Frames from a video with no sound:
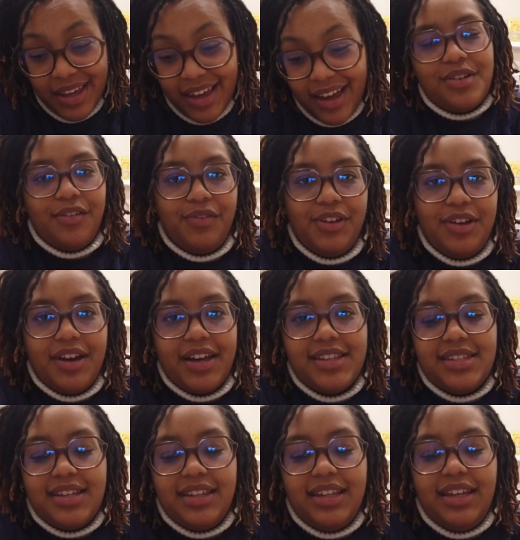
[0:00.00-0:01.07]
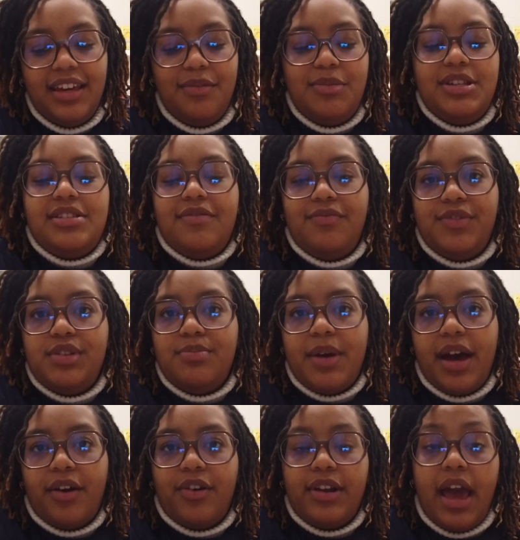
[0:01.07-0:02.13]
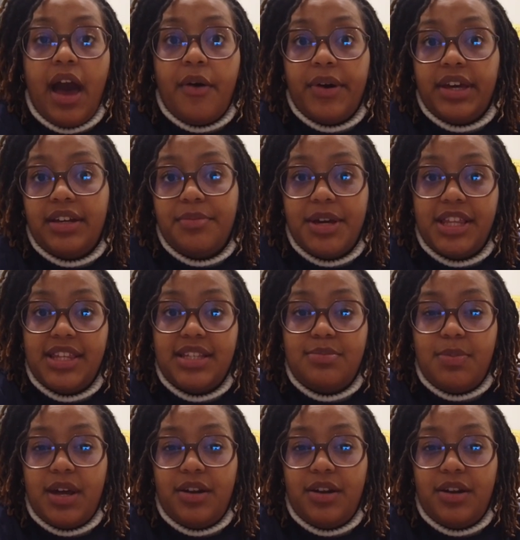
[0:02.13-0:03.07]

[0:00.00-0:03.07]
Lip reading: So if you guys could like give me some feedback on how I can make this